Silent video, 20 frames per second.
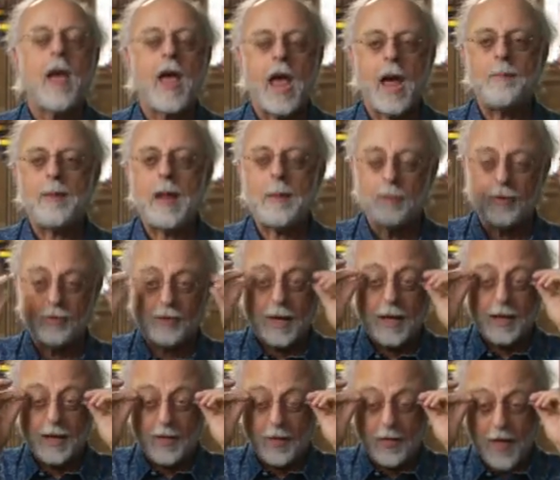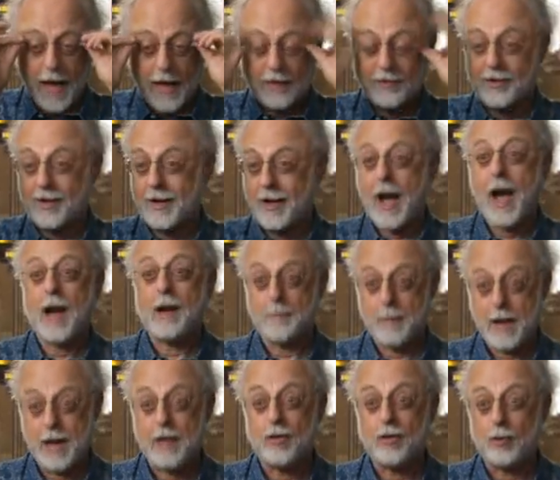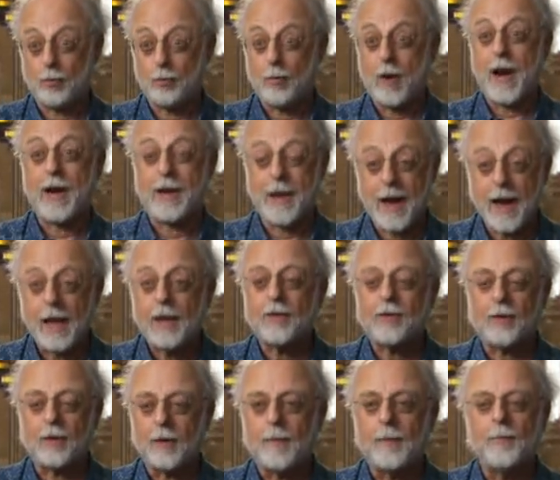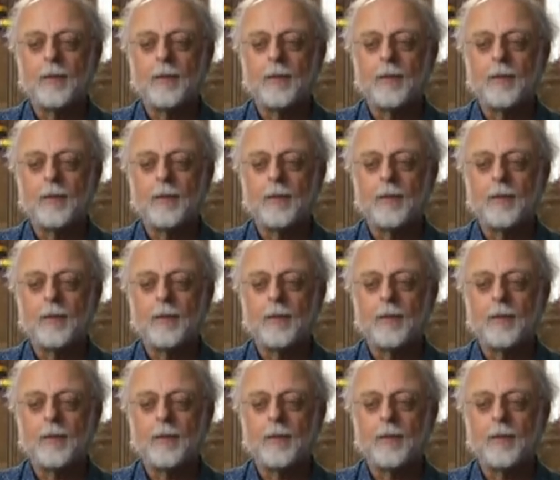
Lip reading: and people said, that's got to be the right answer.